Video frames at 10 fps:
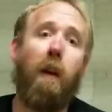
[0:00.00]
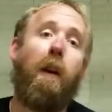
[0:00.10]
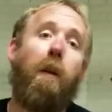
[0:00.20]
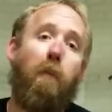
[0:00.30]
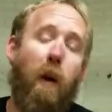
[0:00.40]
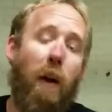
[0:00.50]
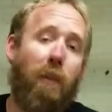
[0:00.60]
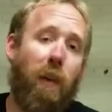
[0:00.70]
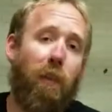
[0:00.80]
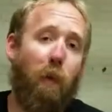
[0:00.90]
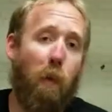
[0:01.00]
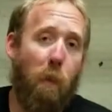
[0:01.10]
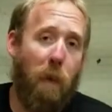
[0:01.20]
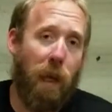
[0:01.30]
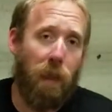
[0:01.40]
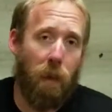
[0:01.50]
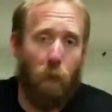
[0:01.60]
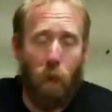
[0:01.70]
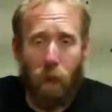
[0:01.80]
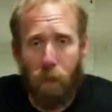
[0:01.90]
process where we're making the
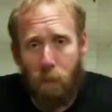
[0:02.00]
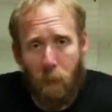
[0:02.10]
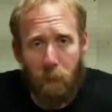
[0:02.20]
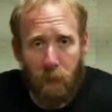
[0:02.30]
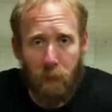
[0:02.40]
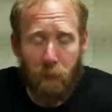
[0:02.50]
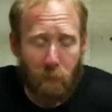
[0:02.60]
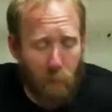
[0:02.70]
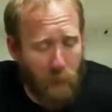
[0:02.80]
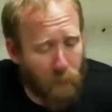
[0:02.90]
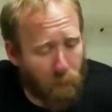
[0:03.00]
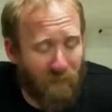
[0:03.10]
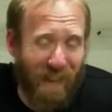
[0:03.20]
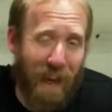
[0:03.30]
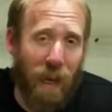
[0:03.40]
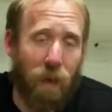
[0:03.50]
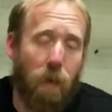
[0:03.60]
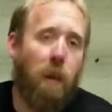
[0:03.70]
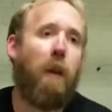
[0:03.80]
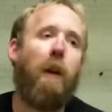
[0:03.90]
wort, pump it into the fermenter, and
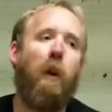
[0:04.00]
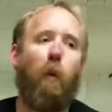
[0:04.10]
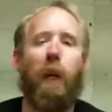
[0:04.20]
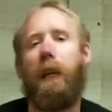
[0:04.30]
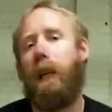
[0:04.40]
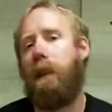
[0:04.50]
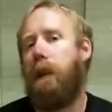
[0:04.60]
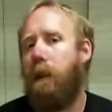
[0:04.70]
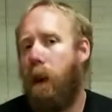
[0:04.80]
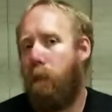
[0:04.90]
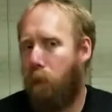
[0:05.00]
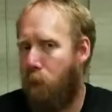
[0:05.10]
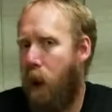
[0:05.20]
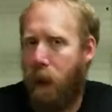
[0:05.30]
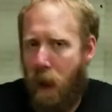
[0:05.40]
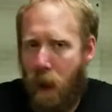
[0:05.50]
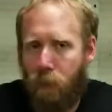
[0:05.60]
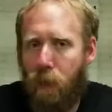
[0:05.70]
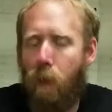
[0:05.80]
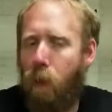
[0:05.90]
we get the double dry hopped.
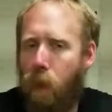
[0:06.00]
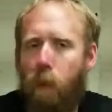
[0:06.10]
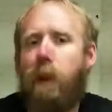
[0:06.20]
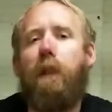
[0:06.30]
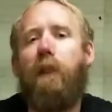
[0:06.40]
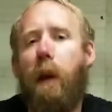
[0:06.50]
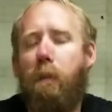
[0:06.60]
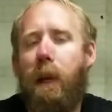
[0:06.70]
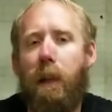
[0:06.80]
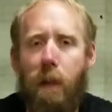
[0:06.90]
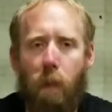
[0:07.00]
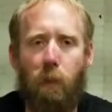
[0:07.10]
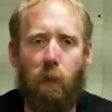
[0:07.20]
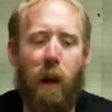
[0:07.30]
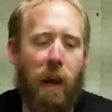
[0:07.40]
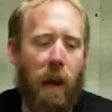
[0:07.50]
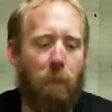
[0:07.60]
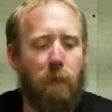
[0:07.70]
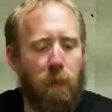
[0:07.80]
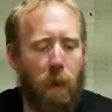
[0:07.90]
What does that mean, double dry
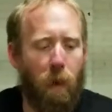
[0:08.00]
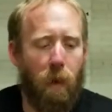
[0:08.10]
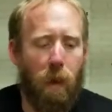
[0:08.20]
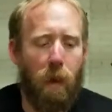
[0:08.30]
hopped? So